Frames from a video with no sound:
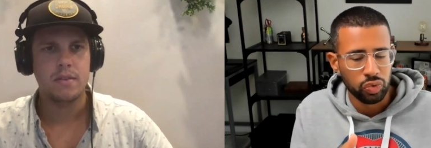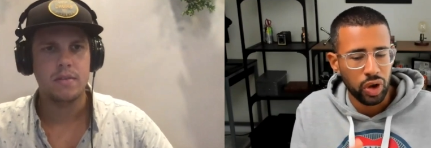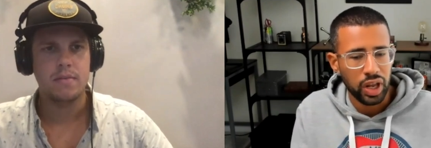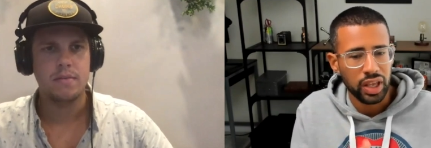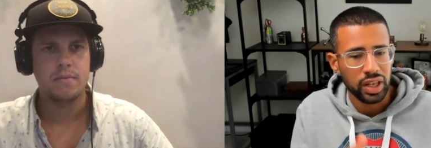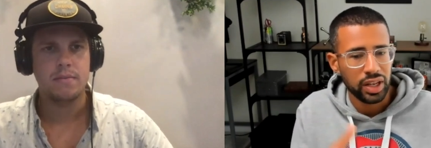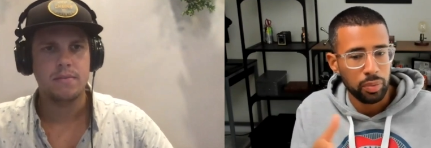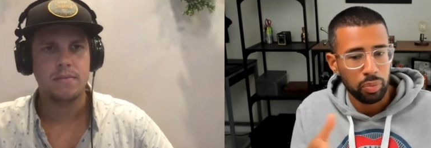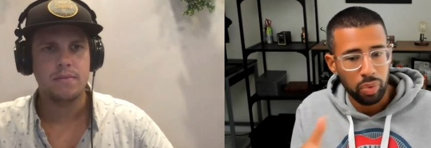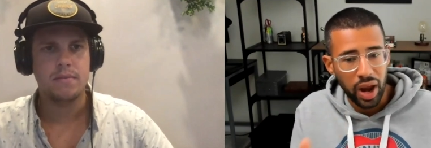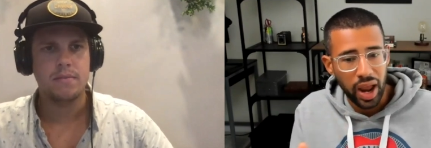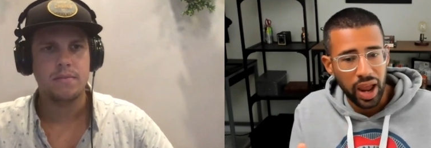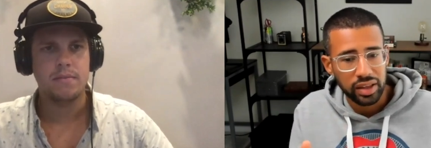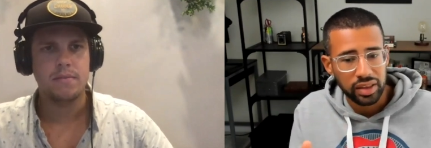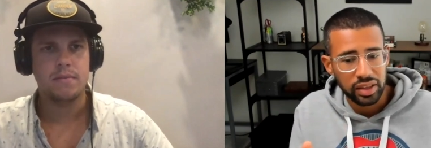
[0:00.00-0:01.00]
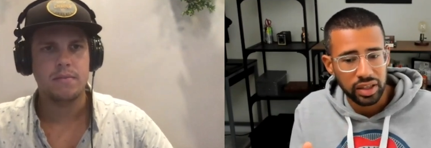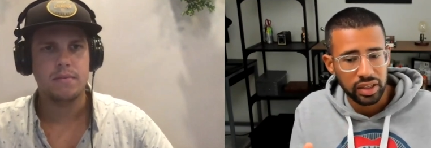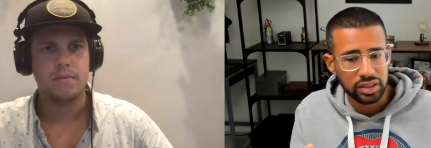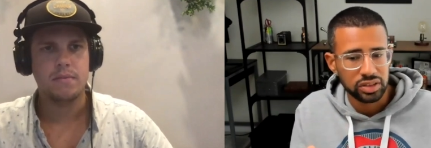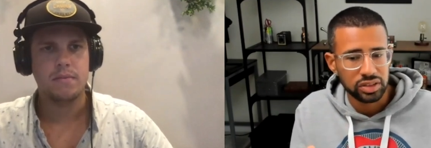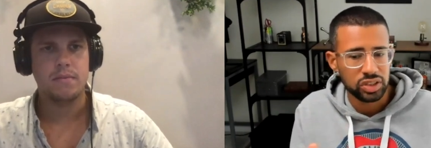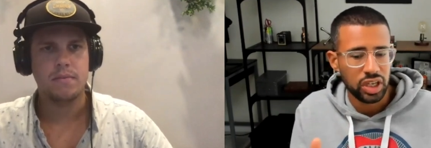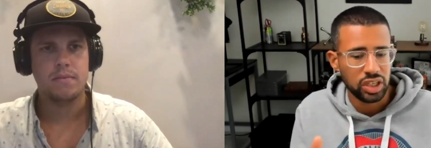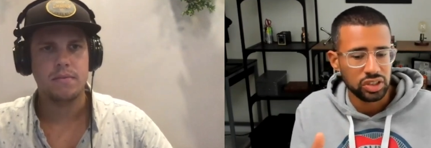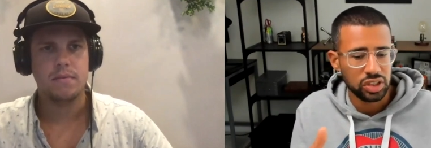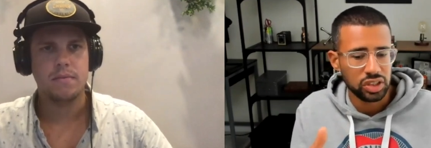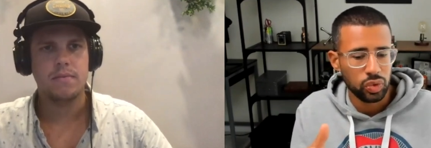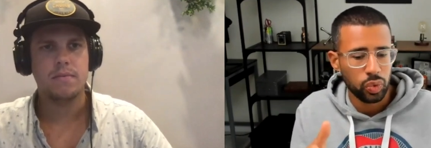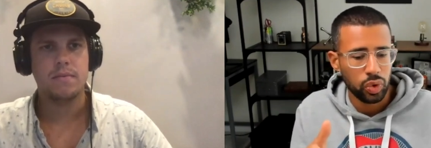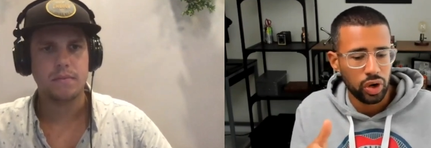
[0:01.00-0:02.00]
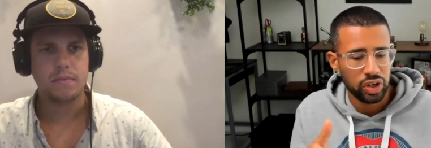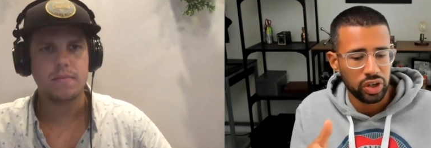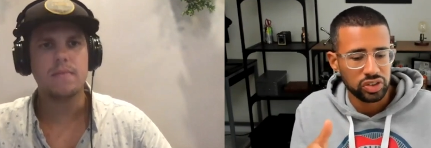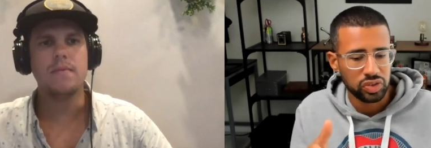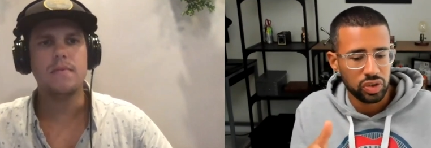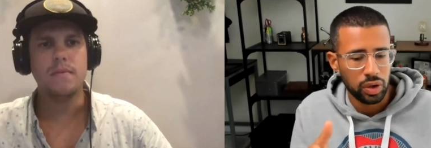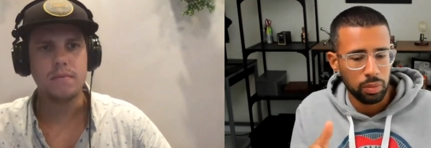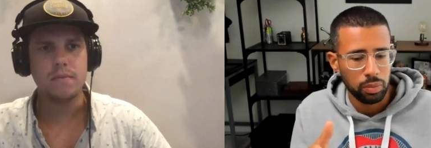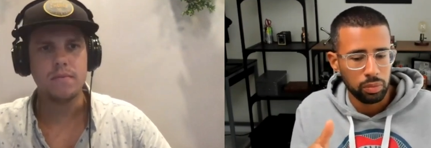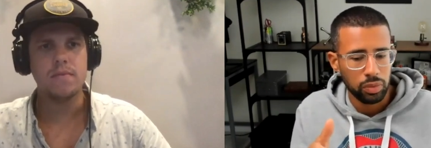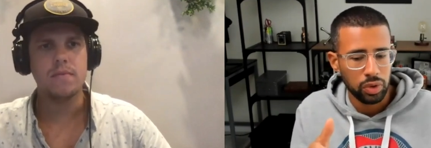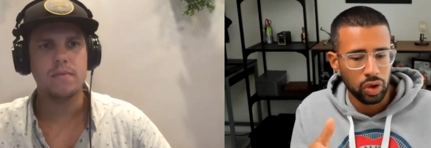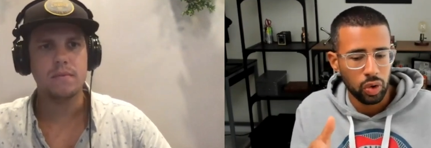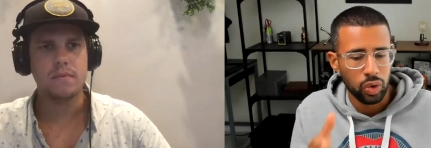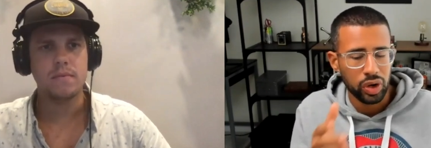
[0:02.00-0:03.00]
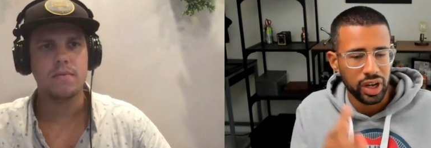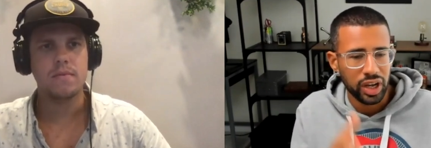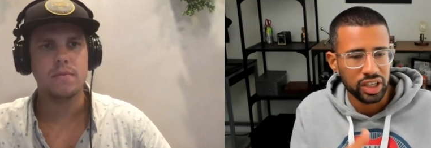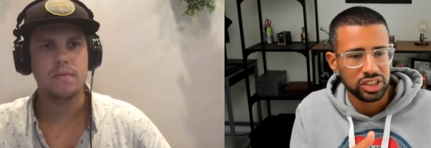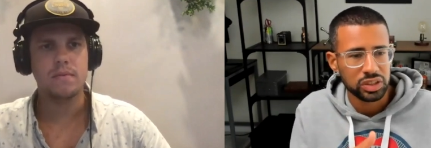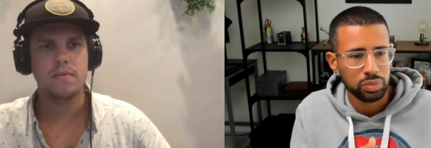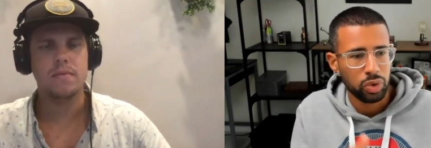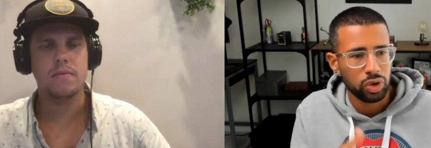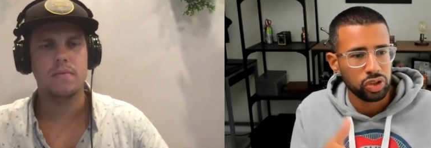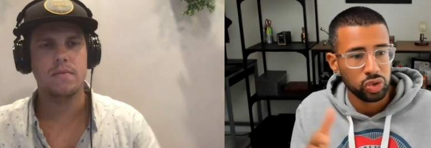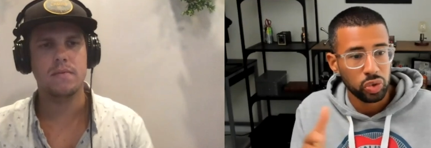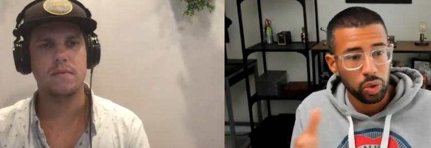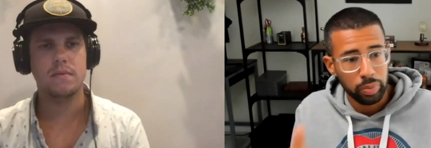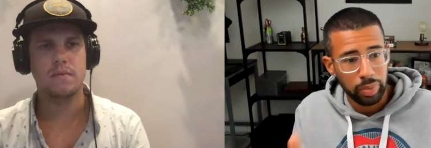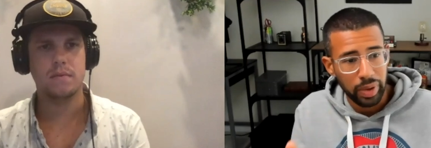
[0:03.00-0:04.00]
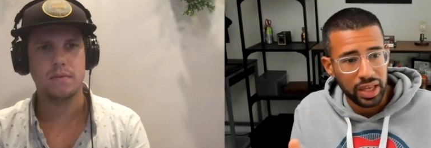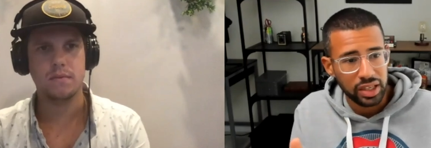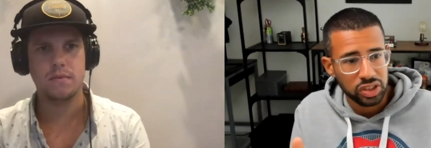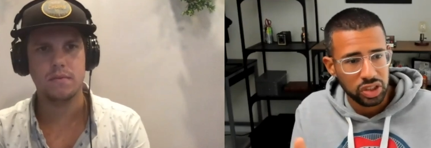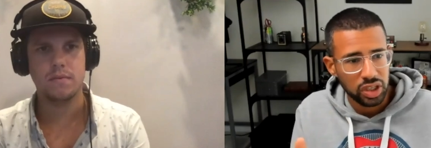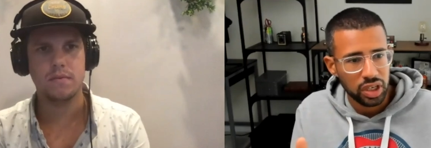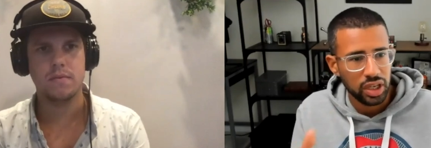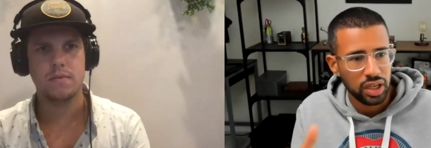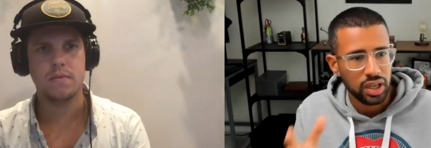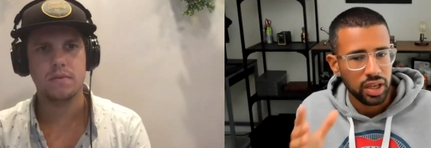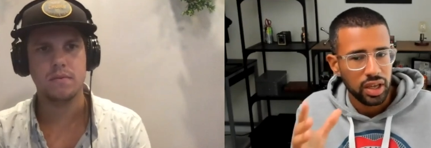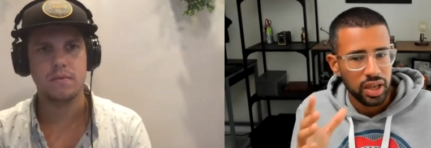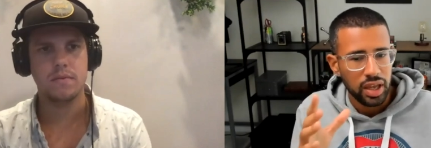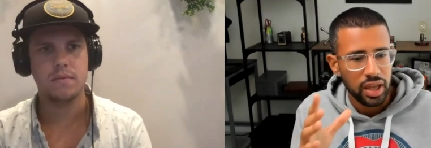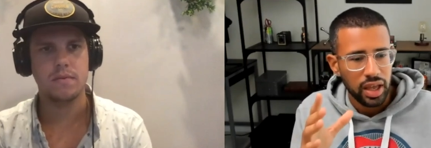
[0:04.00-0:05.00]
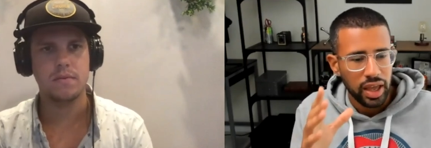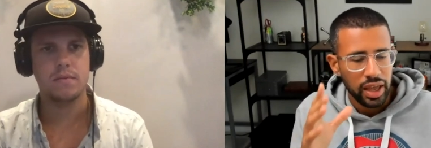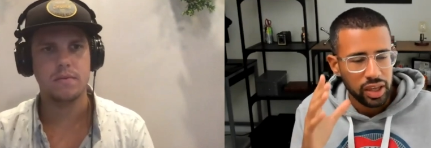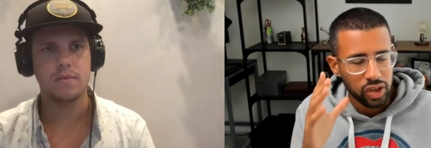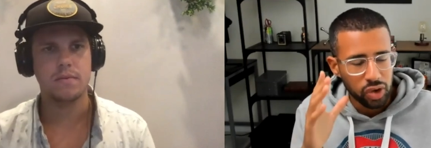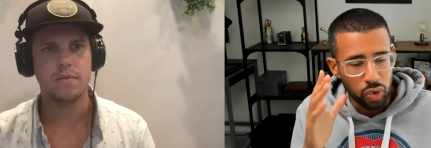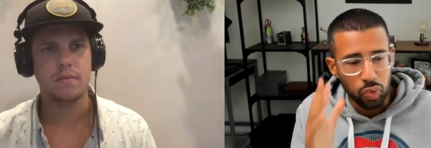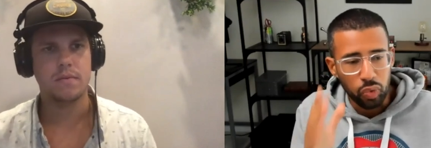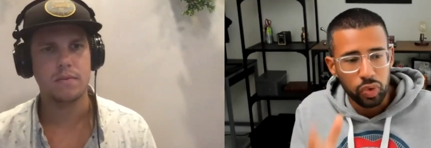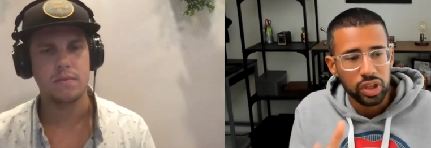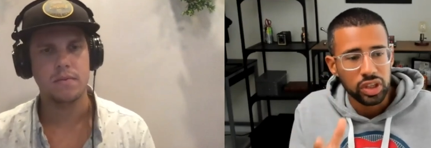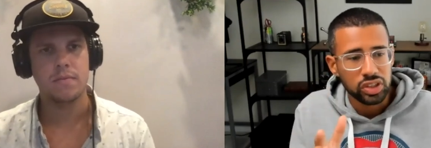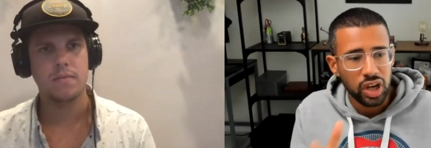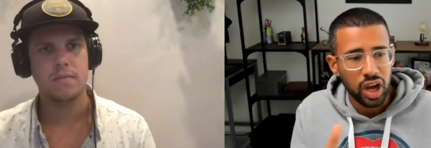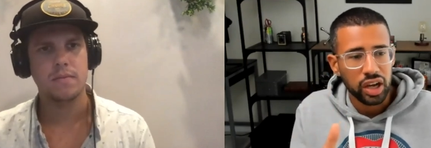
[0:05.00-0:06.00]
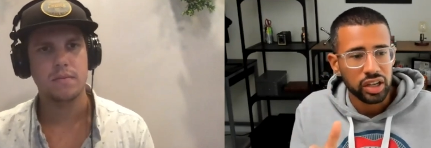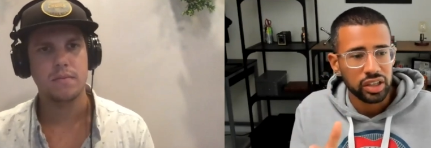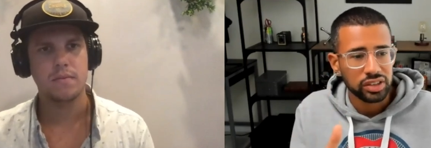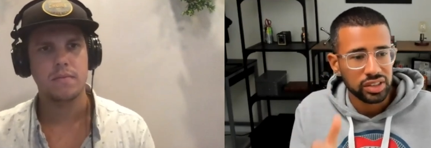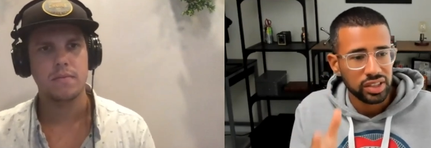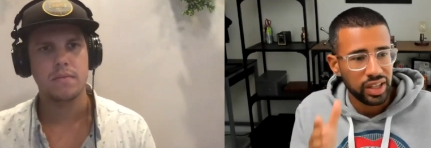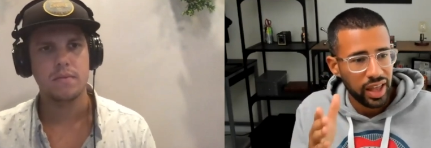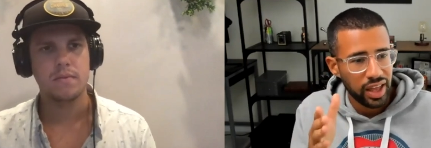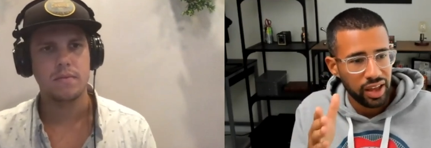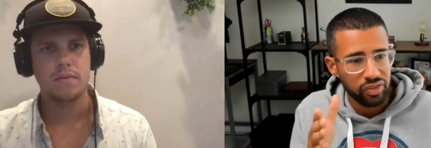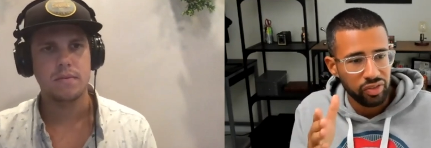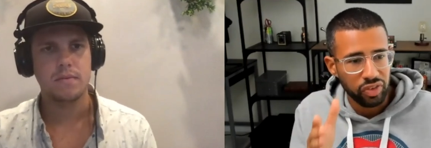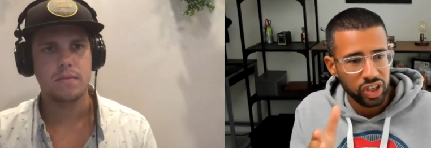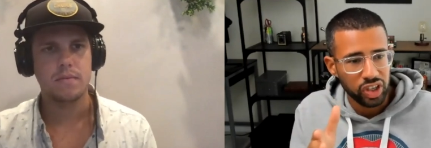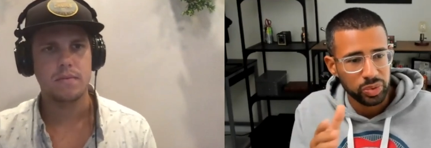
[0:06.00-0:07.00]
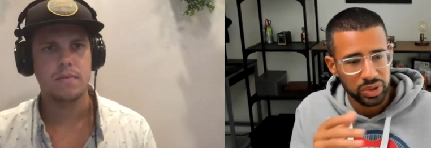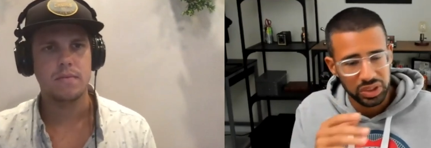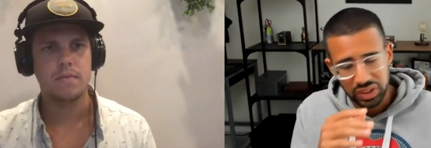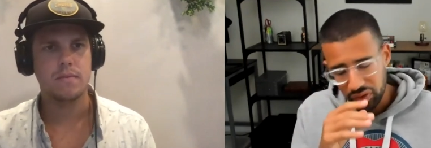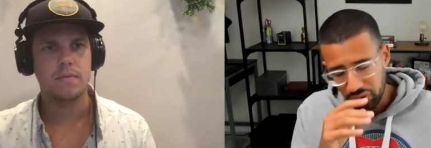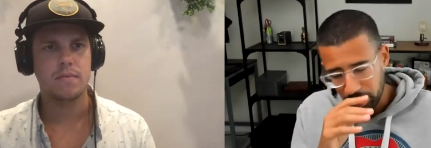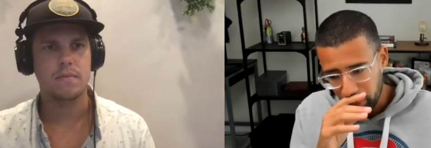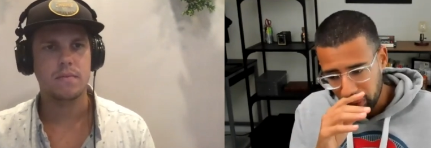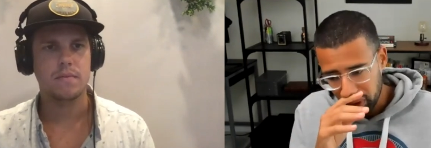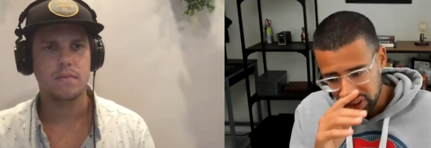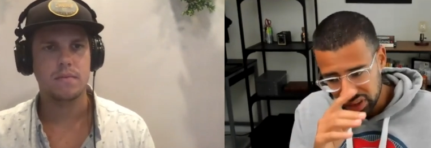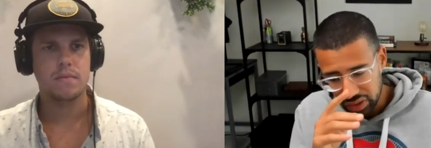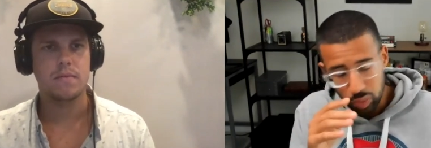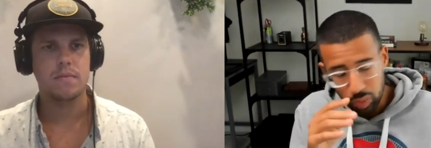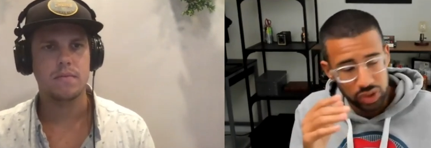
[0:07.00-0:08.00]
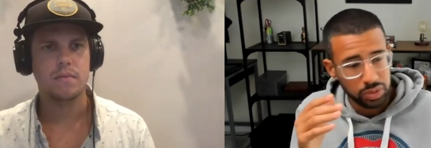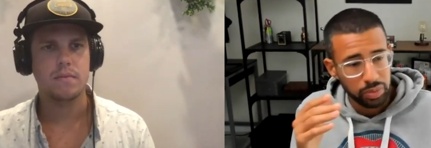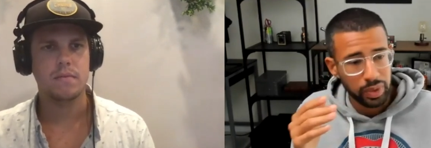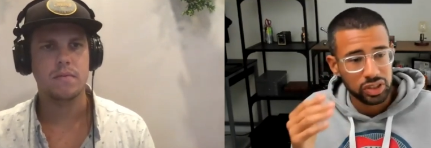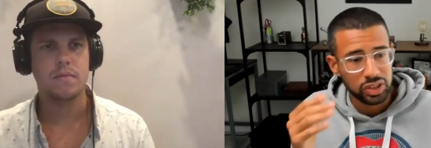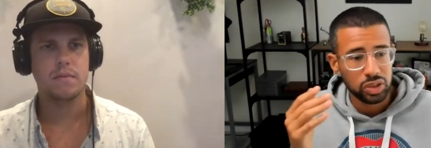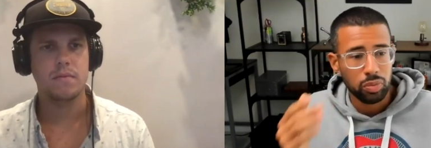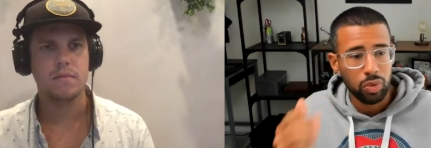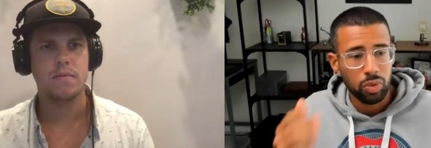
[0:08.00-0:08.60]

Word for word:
Speaker 1: running a practice, changing the words from you know customer to a patient, you're really talking to that very specific person, which makes your